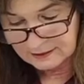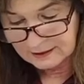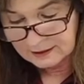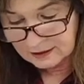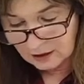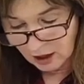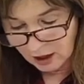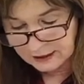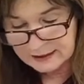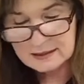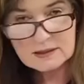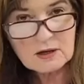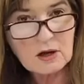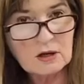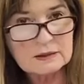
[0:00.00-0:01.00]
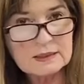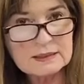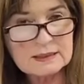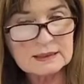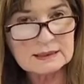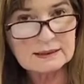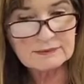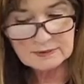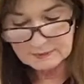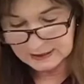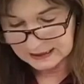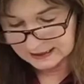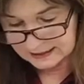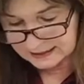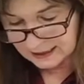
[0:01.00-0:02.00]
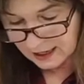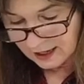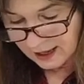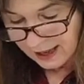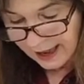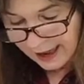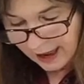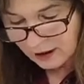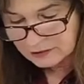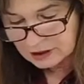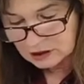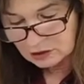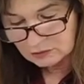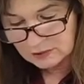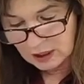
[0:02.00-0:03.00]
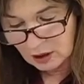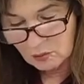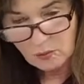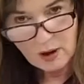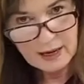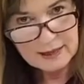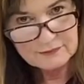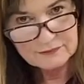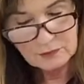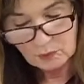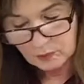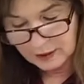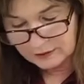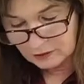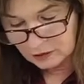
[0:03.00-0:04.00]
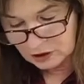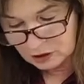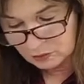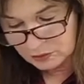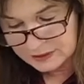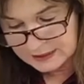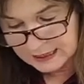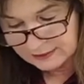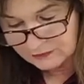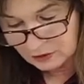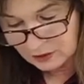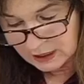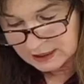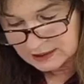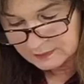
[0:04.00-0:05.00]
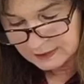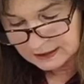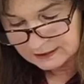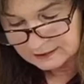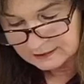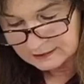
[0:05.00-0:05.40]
God has called us to live in peace. How do you know, wife, whether you will save your husband?